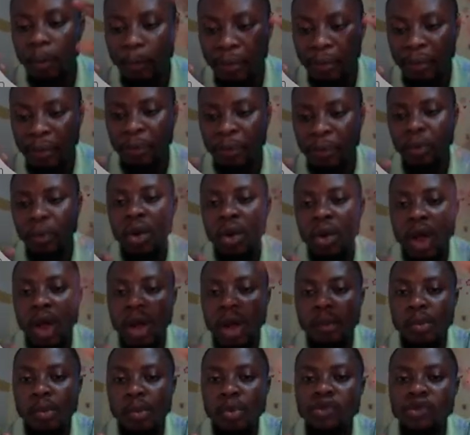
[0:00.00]
people
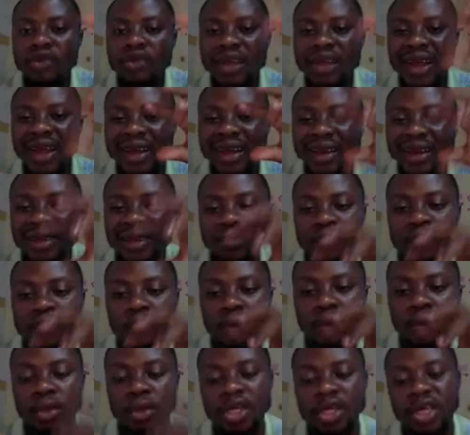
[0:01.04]
most likely to
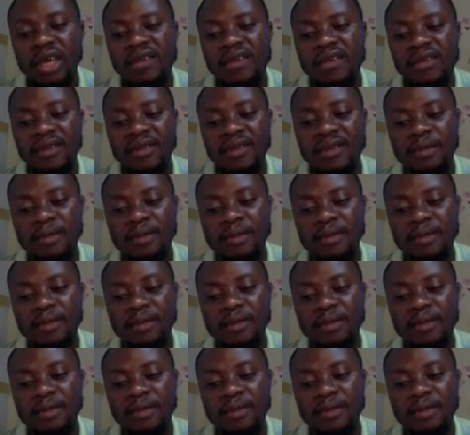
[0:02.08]
purchase